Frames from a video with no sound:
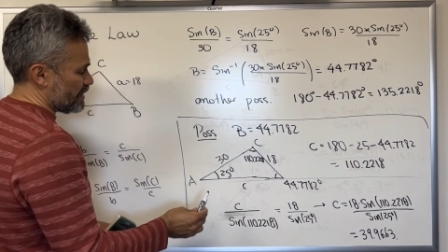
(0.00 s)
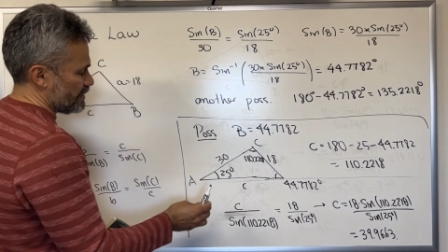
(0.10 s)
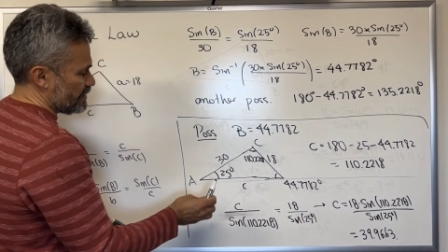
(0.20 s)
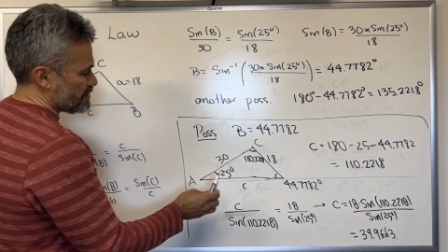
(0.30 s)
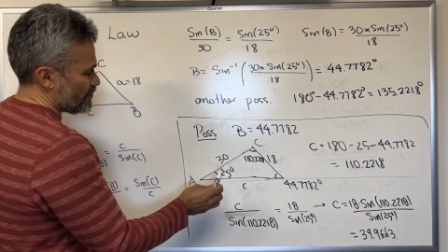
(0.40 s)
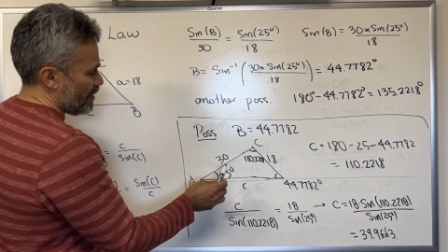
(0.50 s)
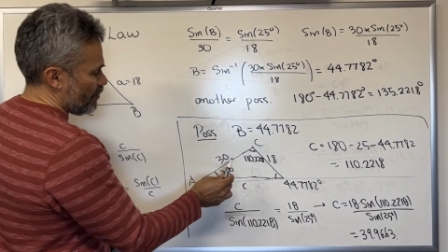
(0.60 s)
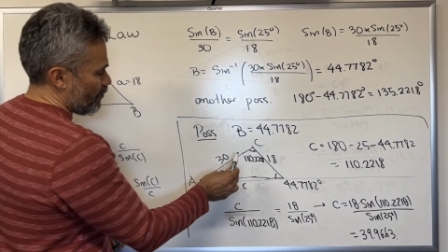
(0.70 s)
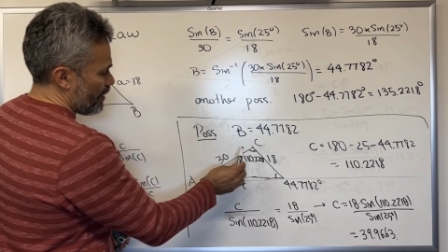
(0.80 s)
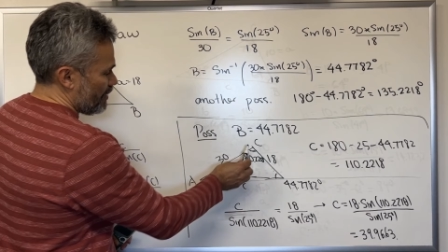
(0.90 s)
that in this
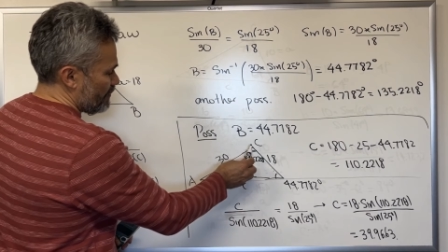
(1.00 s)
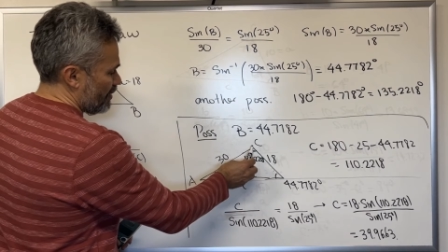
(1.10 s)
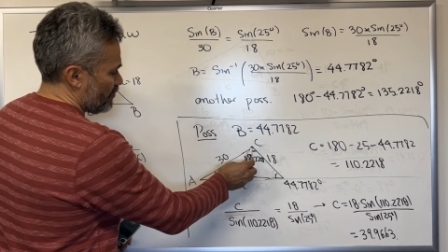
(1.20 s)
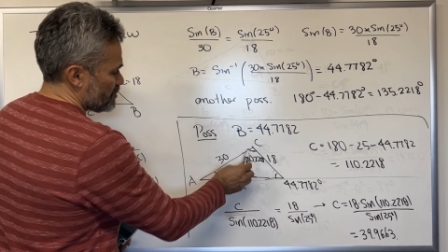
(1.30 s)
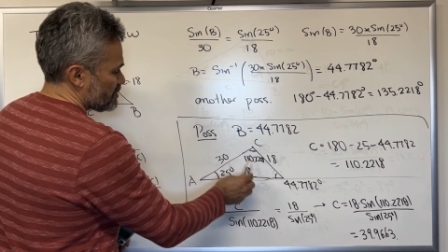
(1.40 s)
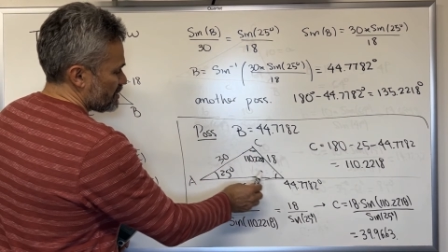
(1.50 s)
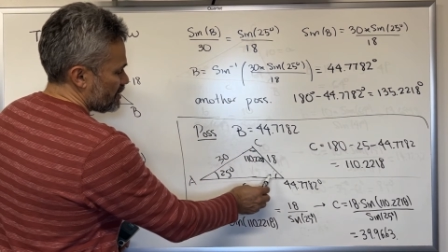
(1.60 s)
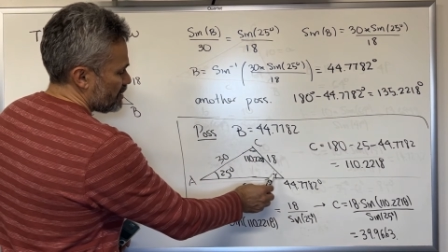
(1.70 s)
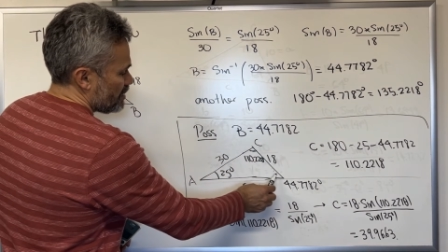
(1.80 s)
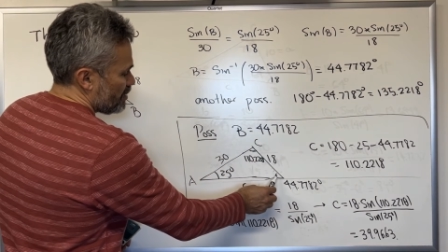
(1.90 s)
triangle we have angle
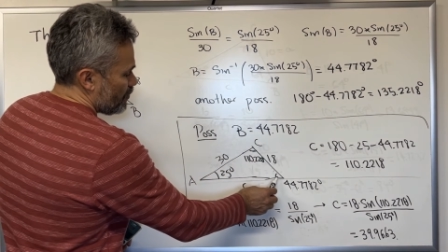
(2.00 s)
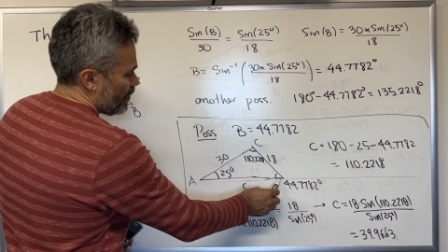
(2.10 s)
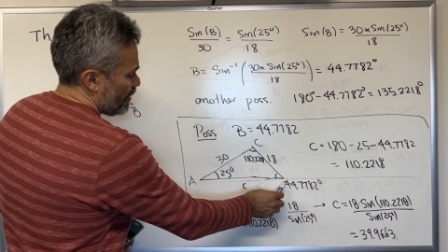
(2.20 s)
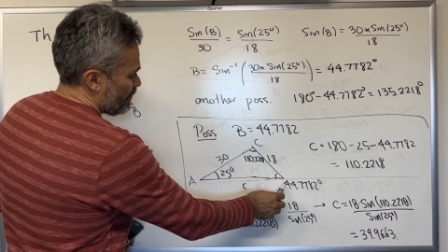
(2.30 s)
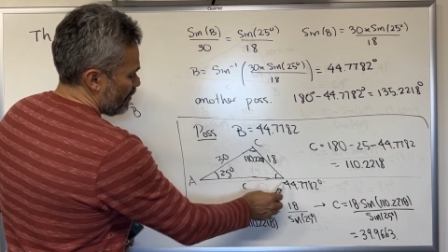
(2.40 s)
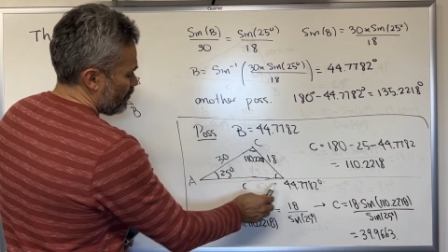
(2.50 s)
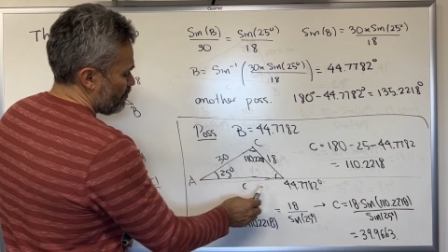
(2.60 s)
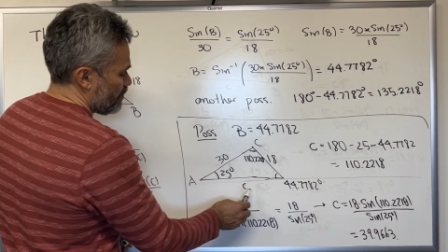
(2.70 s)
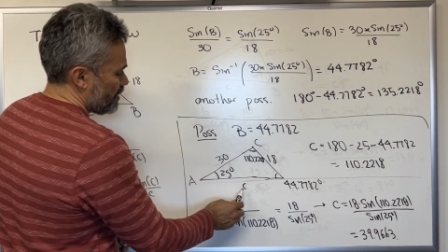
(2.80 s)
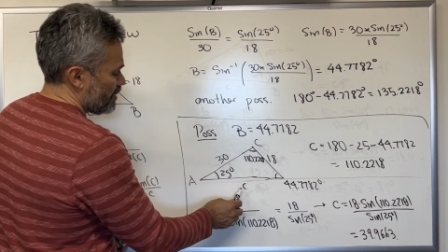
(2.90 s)
C, we have angle
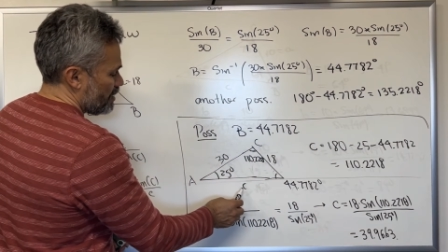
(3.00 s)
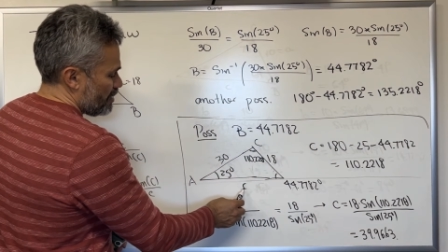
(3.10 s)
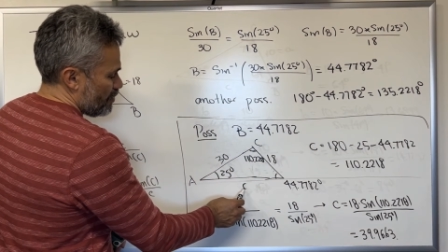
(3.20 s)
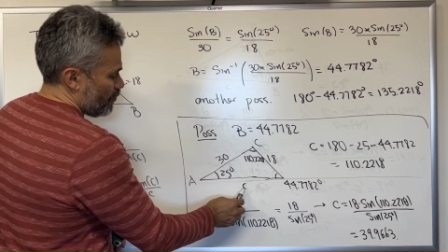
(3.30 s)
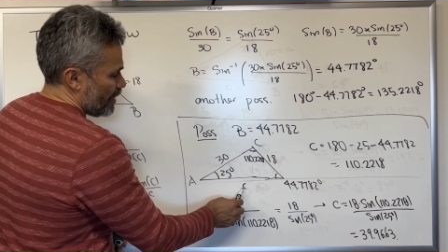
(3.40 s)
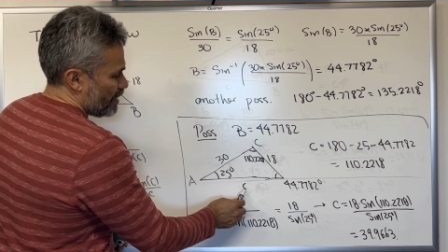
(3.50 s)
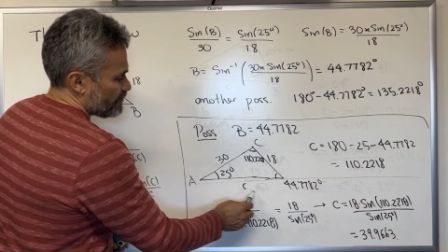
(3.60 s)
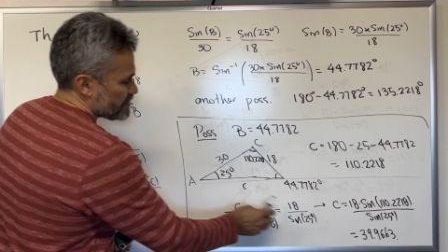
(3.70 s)
B, we have